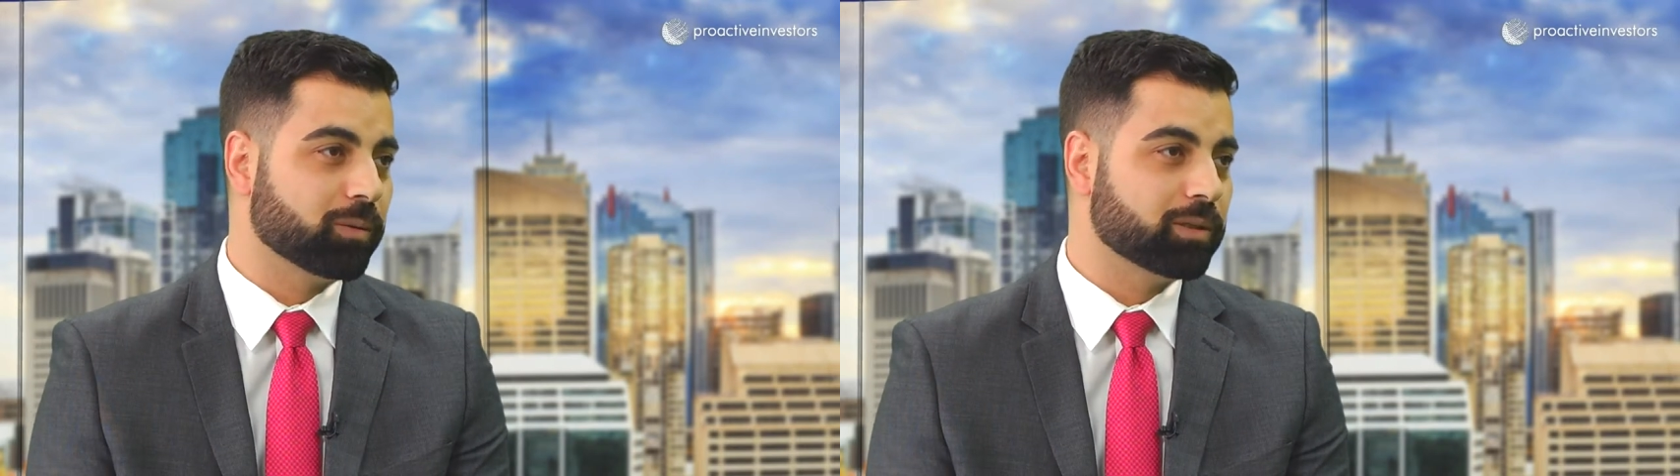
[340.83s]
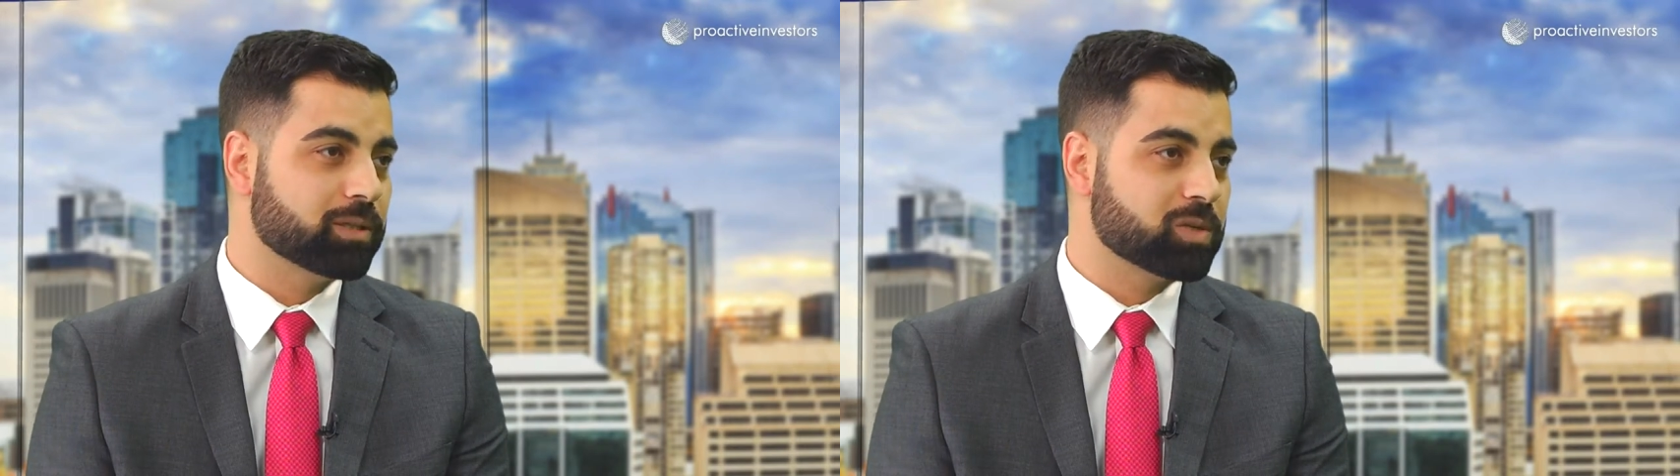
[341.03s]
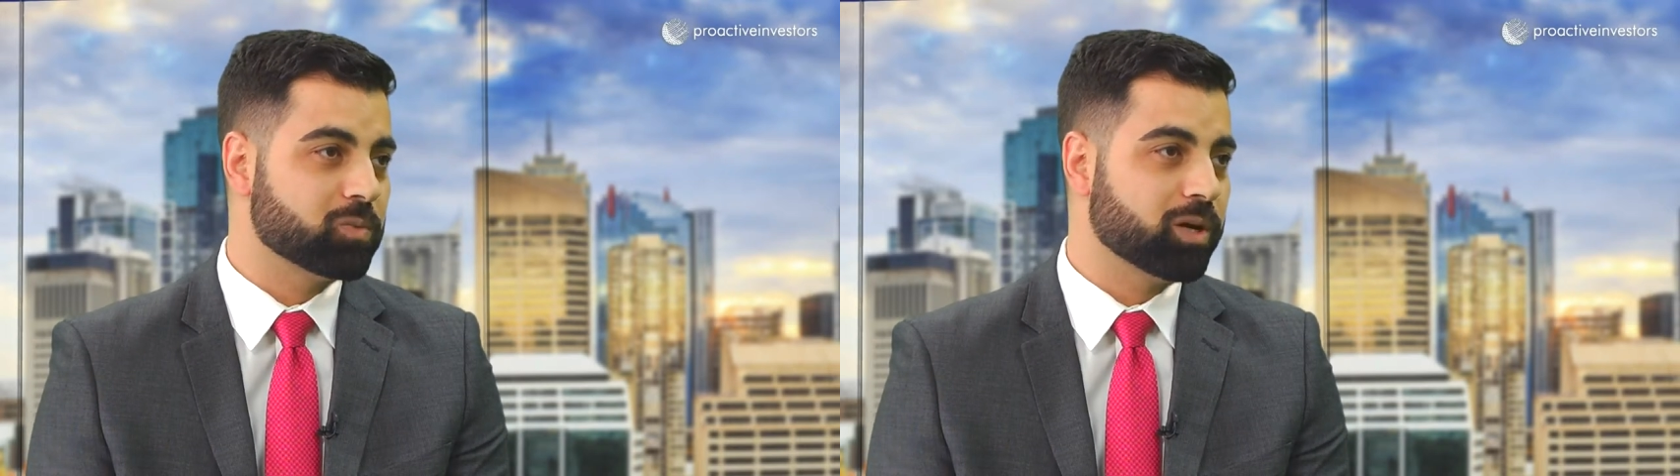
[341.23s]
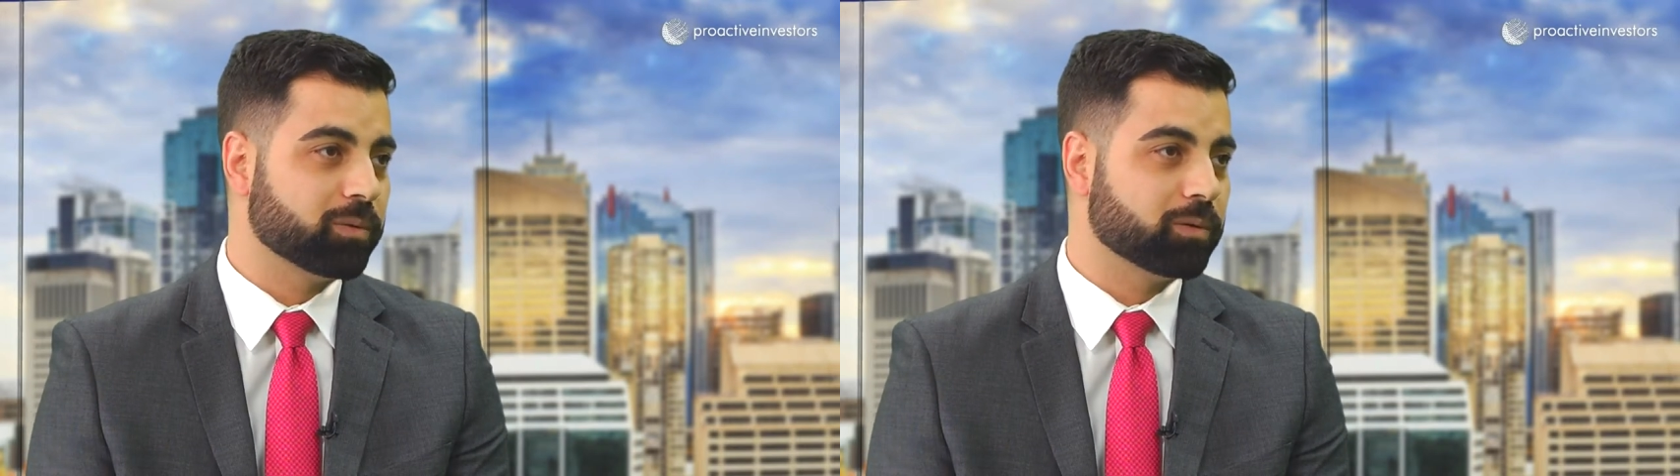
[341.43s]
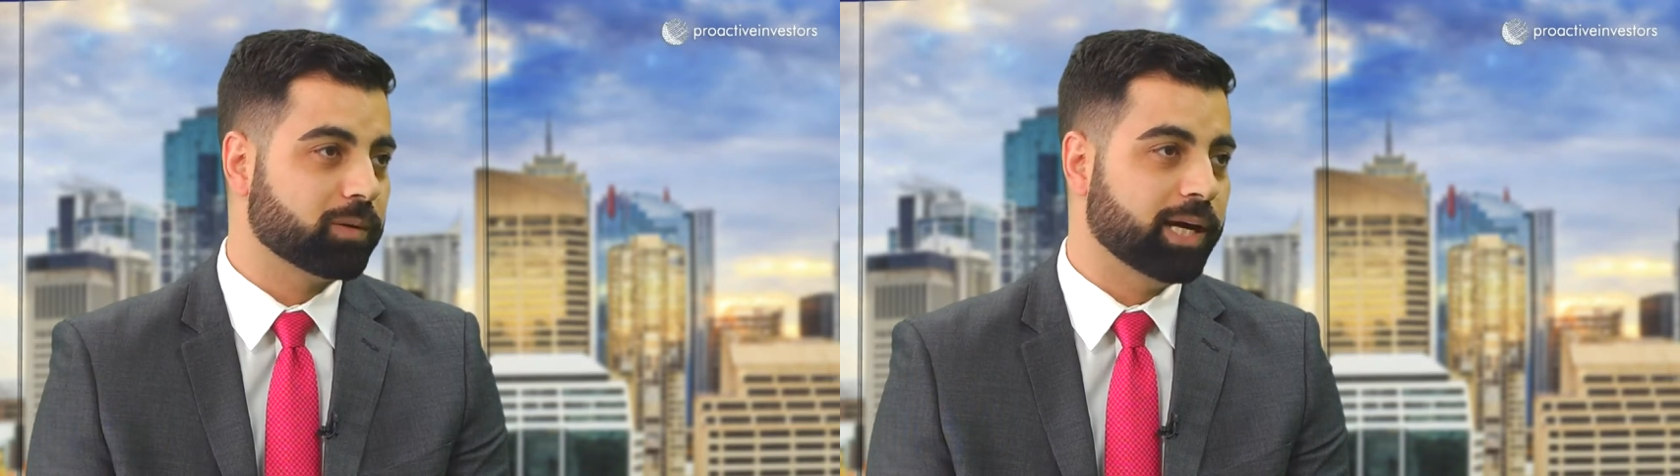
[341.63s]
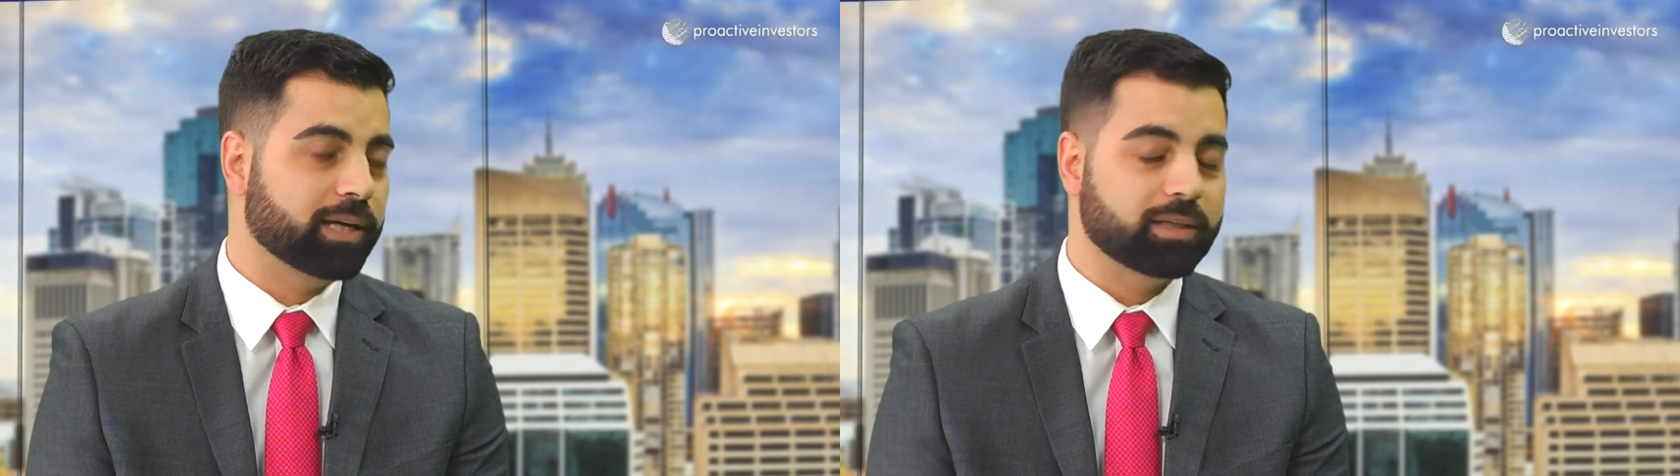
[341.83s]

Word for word: I mean, this is where we were at.